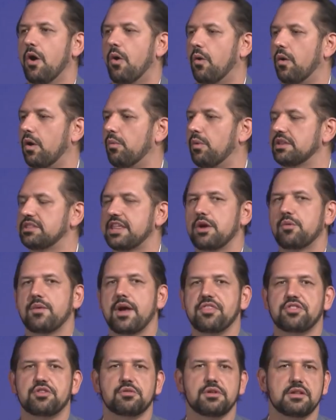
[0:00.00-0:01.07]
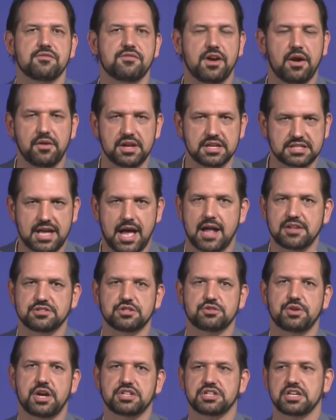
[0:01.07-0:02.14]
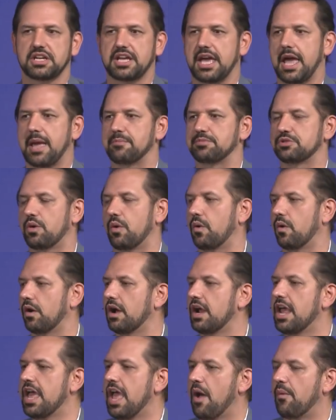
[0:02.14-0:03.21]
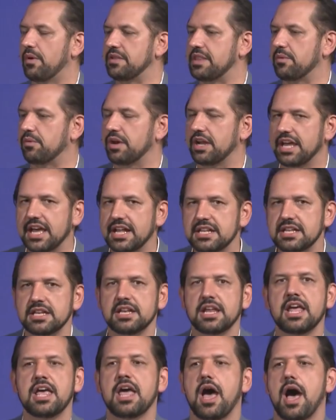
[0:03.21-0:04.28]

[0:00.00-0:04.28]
or what they went through in various concentration camps, or when they were hidden